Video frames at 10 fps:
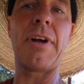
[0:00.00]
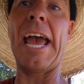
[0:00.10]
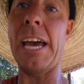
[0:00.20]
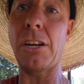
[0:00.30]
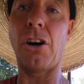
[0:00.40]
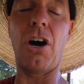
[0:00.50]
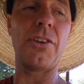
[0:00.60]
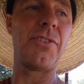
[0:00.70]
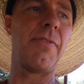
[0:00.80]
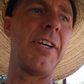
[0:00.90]
and
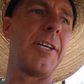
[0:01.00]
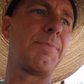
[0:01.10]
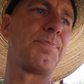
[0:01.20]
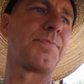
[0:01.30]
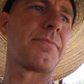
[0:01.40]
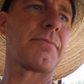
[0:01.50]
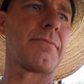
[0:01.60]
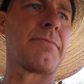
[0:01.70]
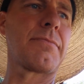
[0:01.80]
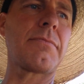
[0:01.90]
cost there.
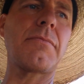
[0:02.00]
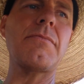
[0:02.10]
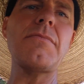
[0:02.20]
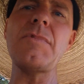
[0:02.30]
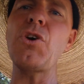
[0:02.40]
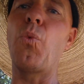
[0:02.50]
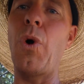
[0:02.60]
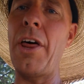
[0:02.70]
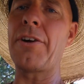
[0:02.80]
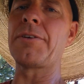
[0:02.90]

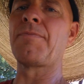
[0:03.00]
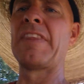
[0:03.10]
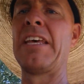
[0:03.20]
Weather,